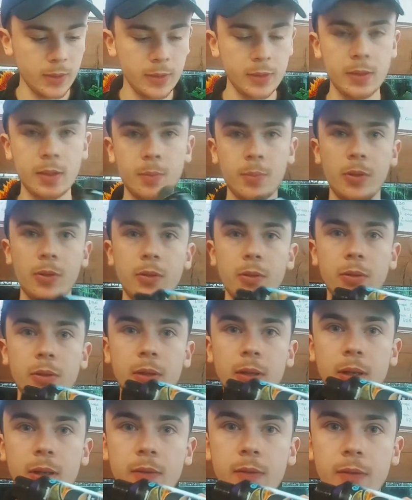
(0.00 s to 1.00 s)
this is the product
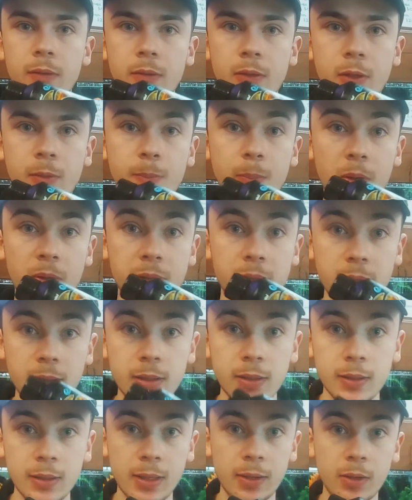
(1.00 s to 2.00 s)
that I've spotted
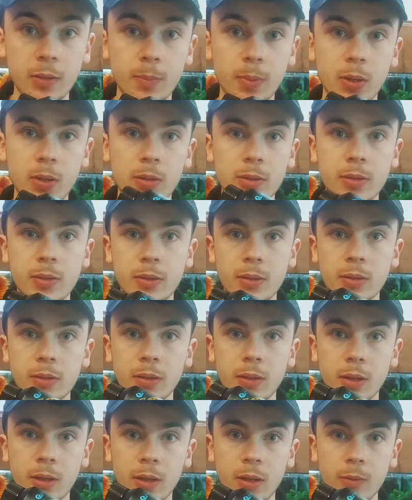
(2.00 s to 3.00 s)
out the box
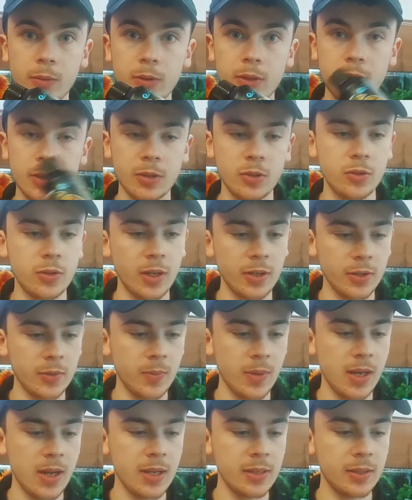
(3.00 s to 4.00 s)
uh, which has
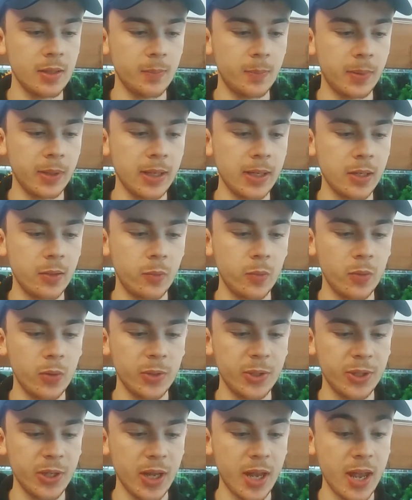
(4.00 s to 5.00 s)
interested me. It's the black
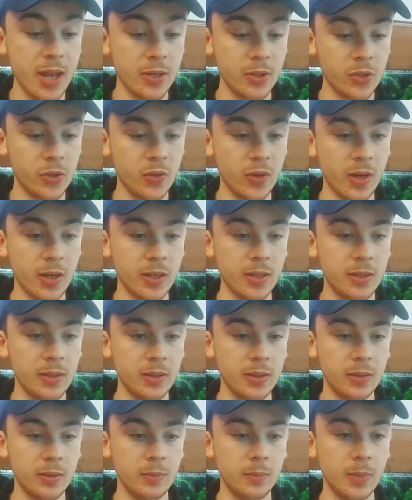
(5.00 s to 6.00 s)
water extract
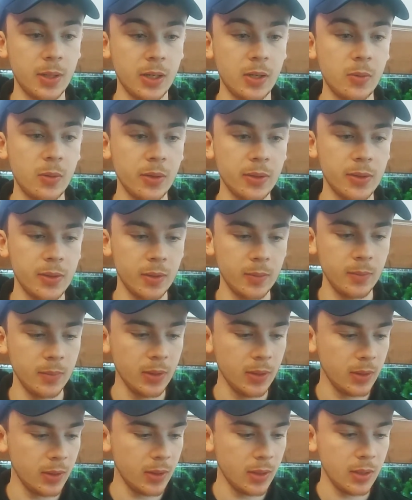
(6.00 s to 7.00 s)
by Quantum.
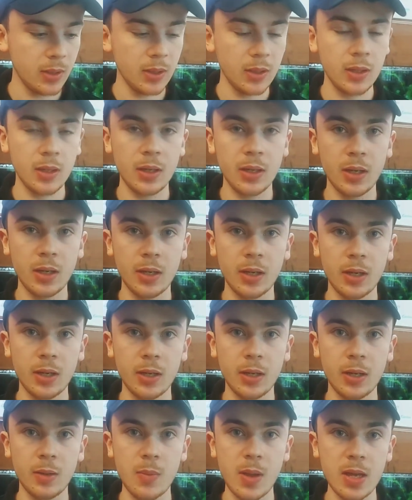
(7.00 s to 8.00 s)

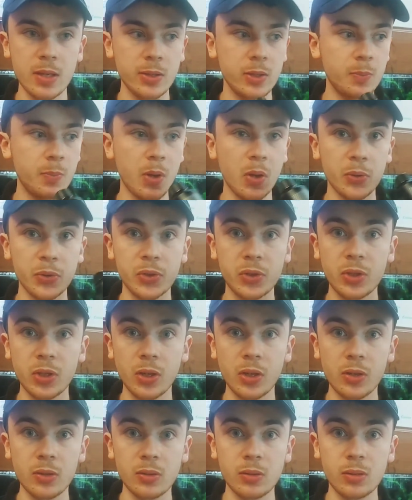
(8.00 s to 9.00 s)
Um, it's supposed
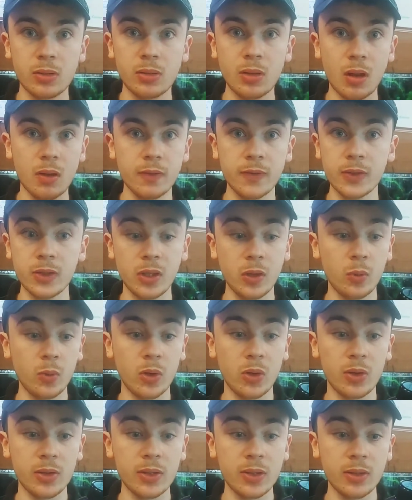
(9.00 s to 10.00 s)
to soften your
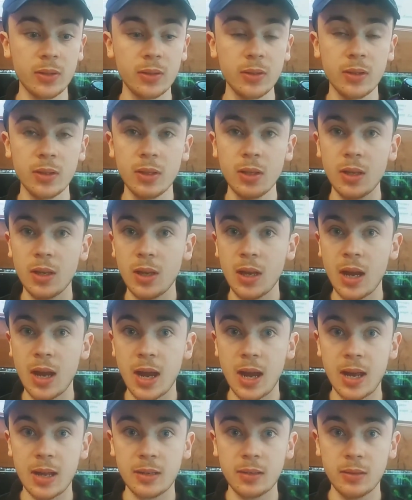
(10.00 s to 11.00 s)
water
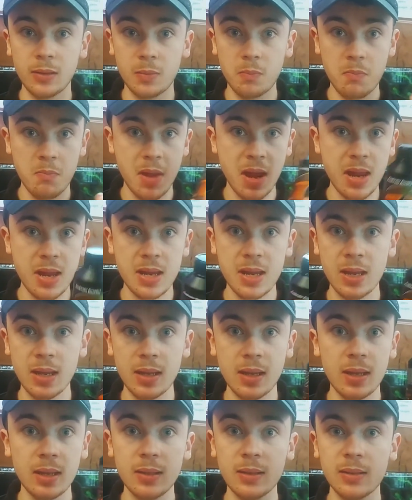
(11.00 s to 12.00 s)
and make
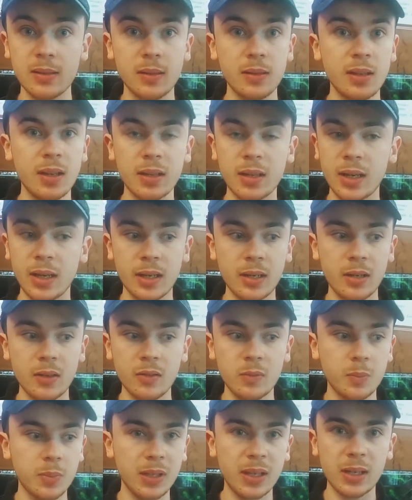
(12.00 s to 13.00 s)
it into that kind
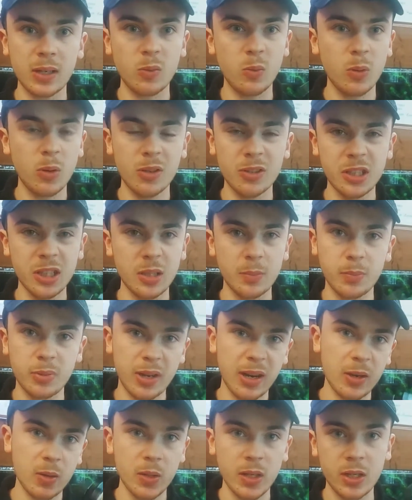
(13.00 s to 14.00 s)
of black water
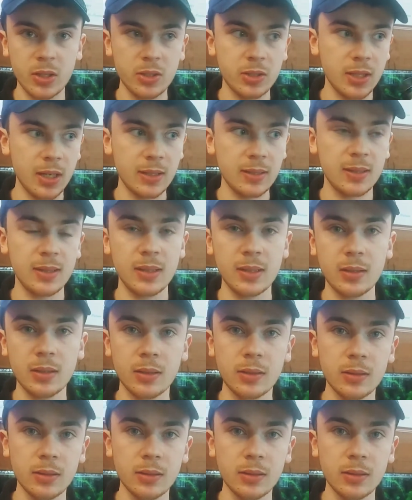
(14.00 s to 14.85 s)
brownish tinted